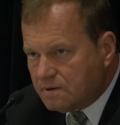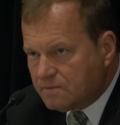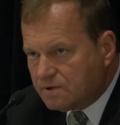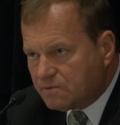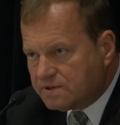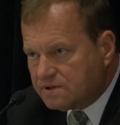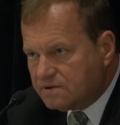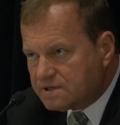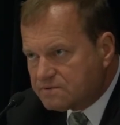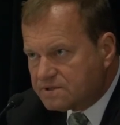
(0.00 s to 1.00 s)
But what the
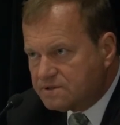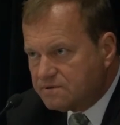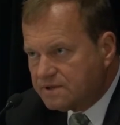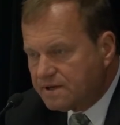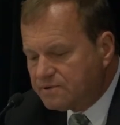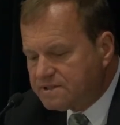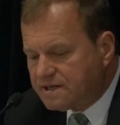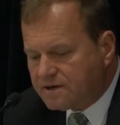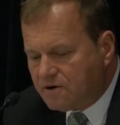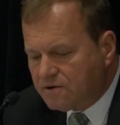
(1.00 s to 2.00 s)
U.S. was doing, they would
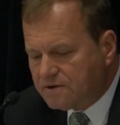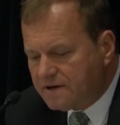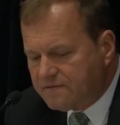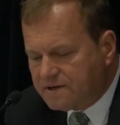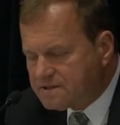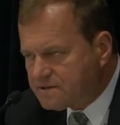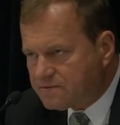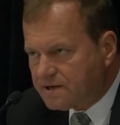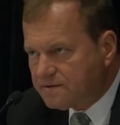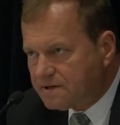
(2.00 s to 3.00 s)
take all the evidence
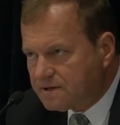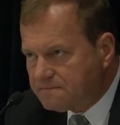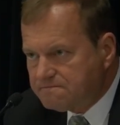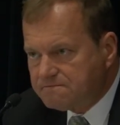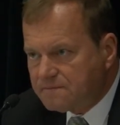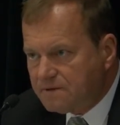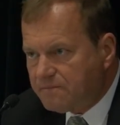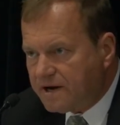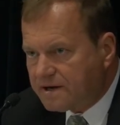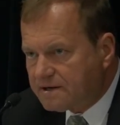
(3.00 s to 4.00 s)
around there,
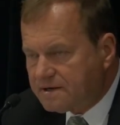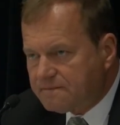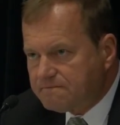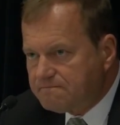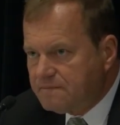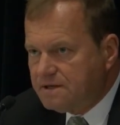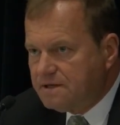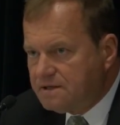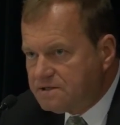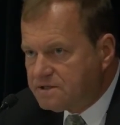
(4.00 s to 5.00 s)
pack it up,
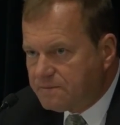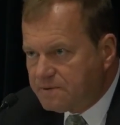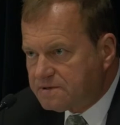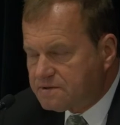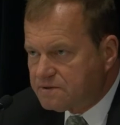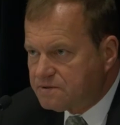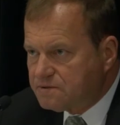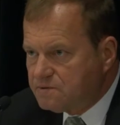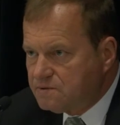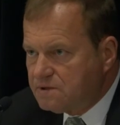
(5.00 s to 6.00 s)
ship it
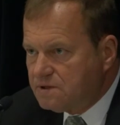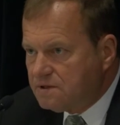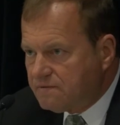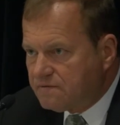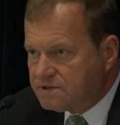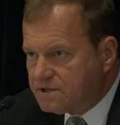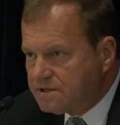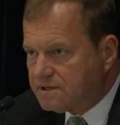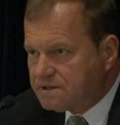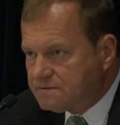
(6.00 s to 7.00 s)
to
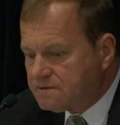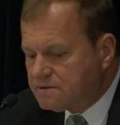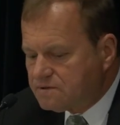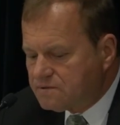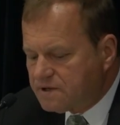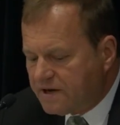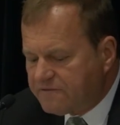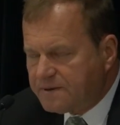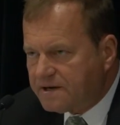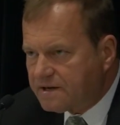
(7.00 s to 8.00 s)
Virginia to the
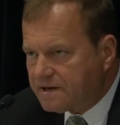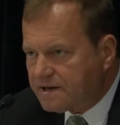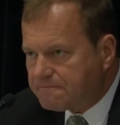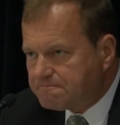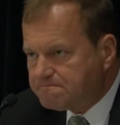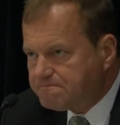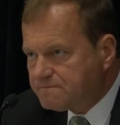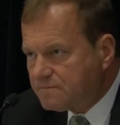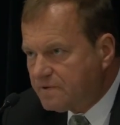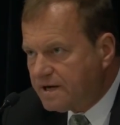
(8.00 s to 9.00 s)
FBI lab,
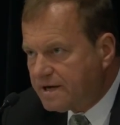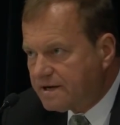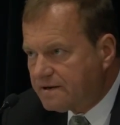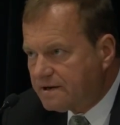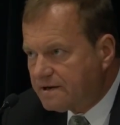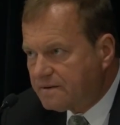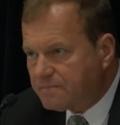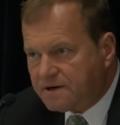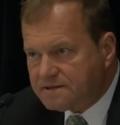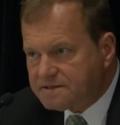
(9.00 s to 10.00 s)
and the
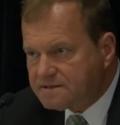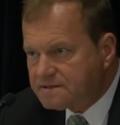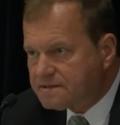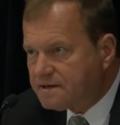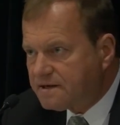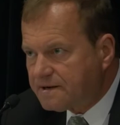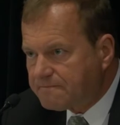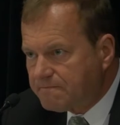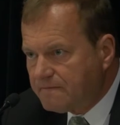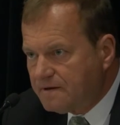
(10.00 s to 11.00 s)
processing time